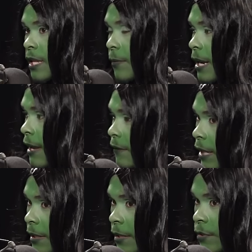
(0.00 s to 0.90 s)
They would have
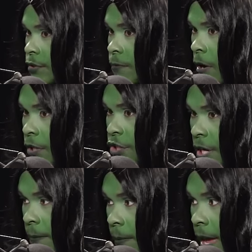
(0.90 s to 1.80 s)
like a little small
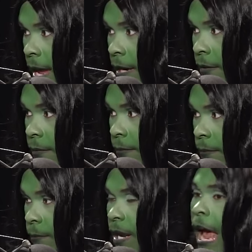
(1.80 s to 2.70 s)
chip bag.
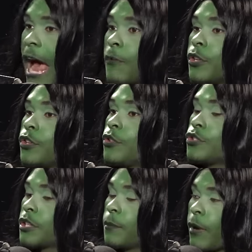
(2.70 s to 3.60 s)
Yeah. But I would
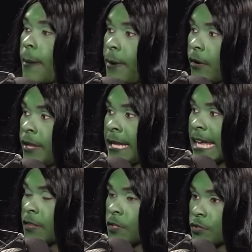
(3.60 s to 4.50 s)
usually primarily
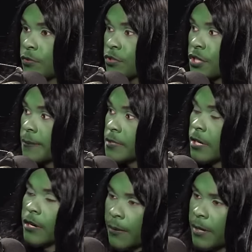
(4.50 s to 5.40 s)
get the two chips
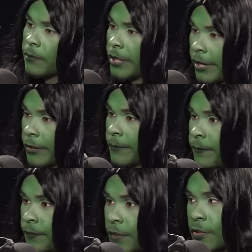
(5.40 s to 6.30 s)
that are coming up later.
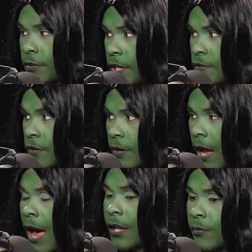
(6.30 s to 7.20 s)
That these, good. These are
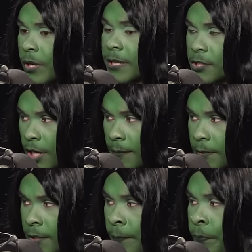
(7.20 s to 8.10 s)
Halloween chips. Yeah,
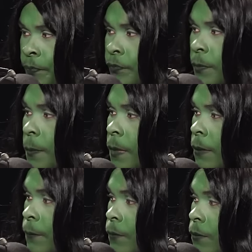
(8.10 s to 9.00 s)
this is. I,
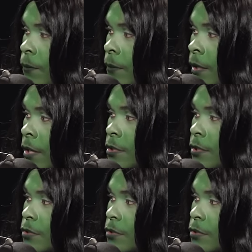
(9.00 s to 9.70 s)
mm, yum.